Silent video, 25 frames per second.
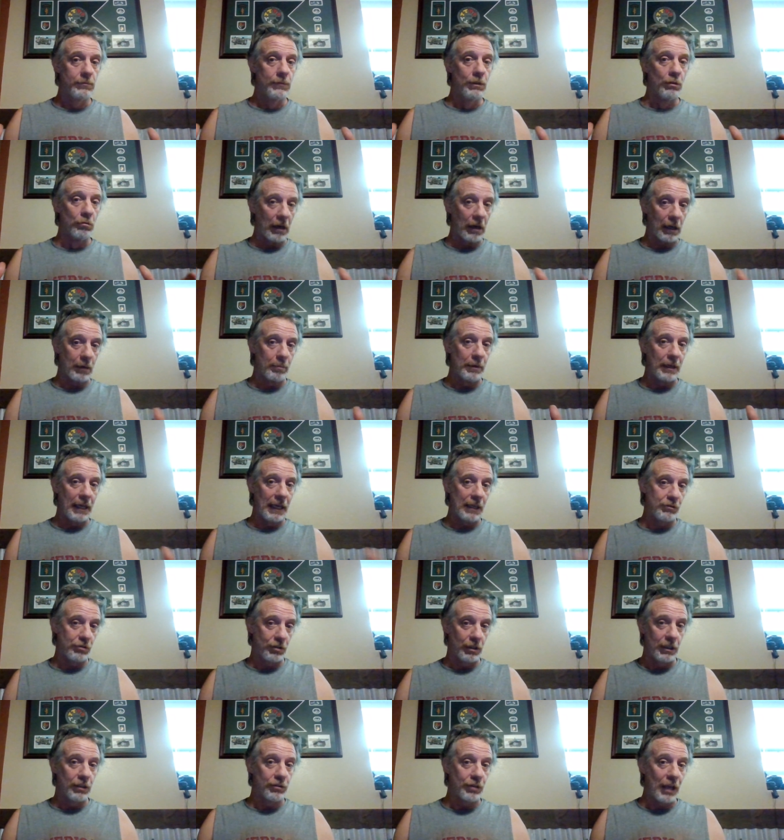The
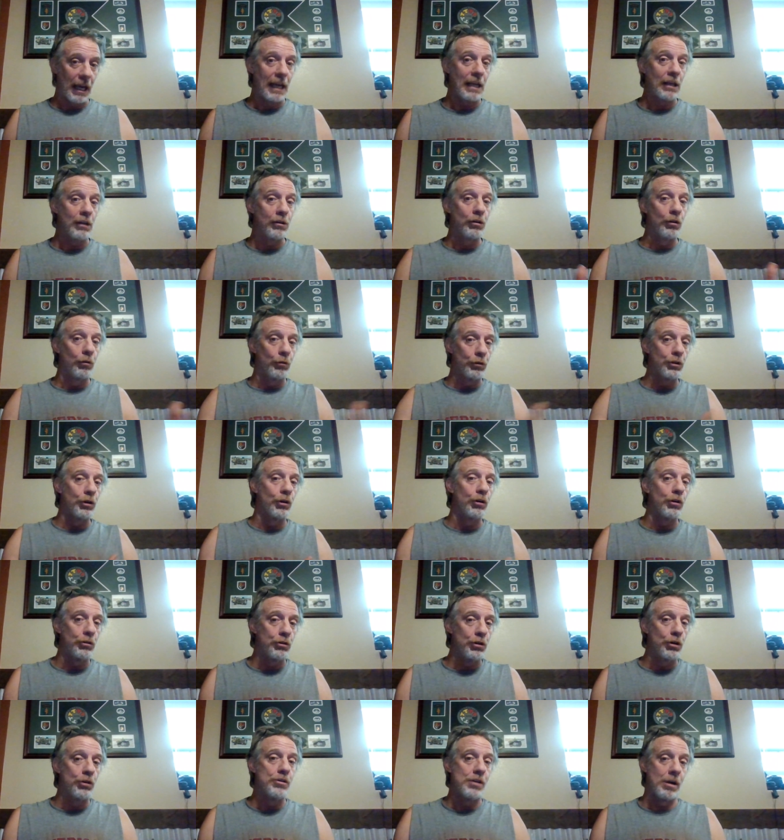recommendation is, hey,
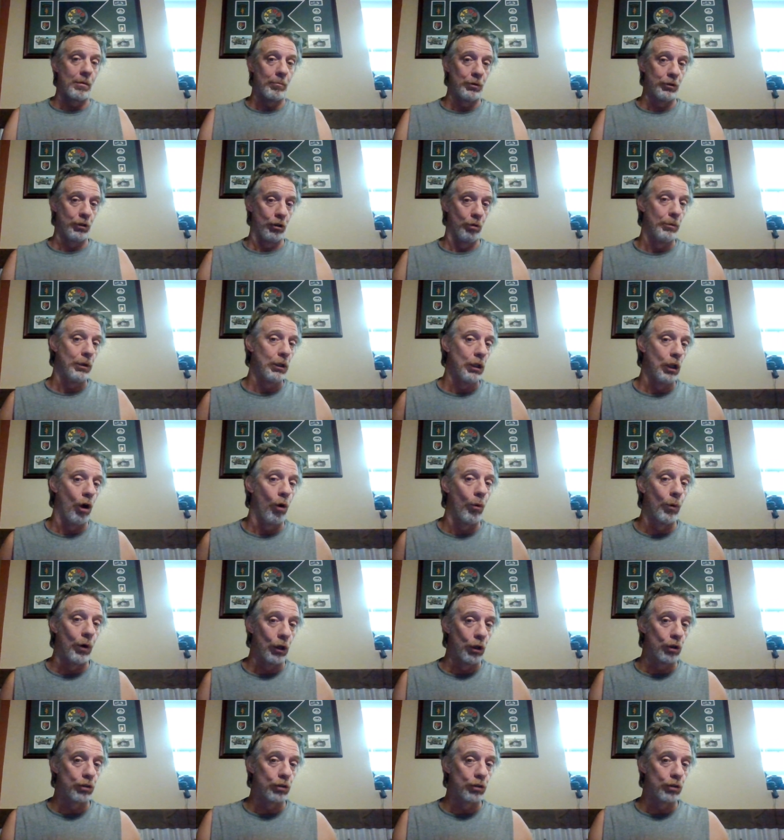your number's a little bit lower.